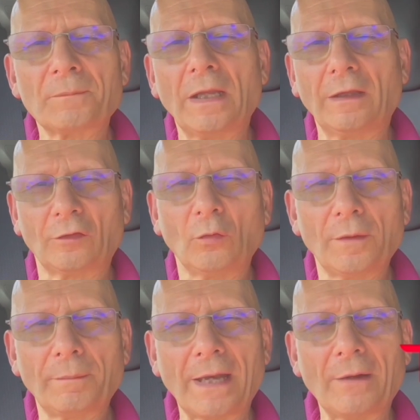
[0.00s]
It's all
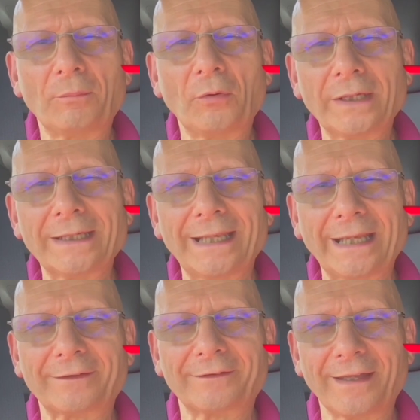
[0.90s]
about putting
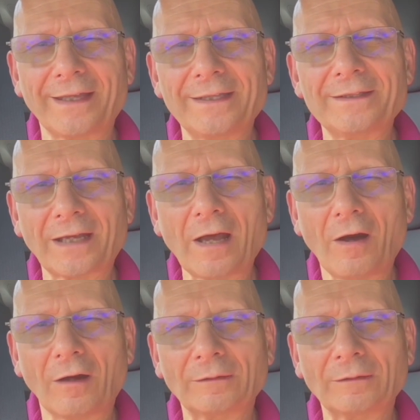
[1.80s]
Alexa in the car.